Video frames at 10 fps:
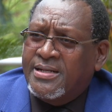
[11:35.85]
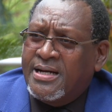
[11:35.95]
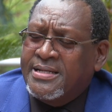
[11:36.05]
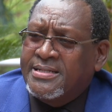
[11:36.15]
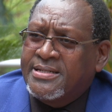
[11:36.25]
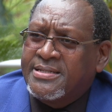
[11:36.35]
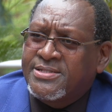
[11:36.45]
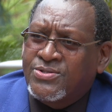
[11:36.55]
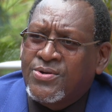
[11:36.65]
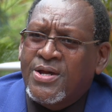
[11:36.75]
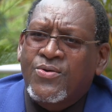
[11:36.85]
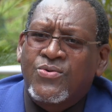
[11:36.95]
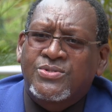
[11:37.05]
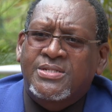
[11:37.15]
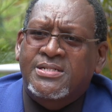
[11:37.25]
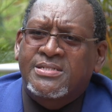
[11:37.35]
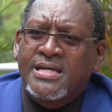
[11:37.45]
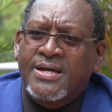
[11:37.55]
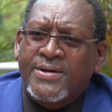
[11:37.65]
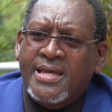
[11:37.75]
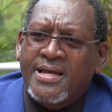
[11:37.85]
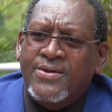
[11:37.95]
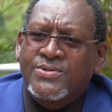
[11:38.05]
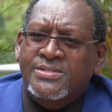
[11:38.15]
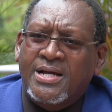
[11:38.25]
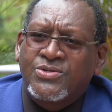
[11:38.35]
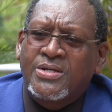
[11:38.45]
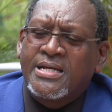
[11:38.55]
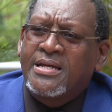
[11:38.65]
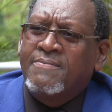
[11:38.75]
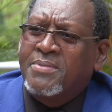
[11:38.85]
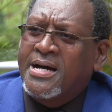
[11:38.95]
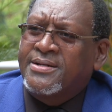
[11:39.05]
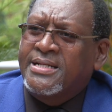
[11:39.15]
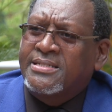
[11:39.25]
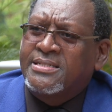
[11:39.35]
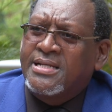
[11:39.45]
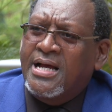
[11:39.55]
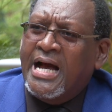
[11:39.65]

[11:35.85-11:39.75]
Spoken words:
And the story goes that Waiyaki was actually buried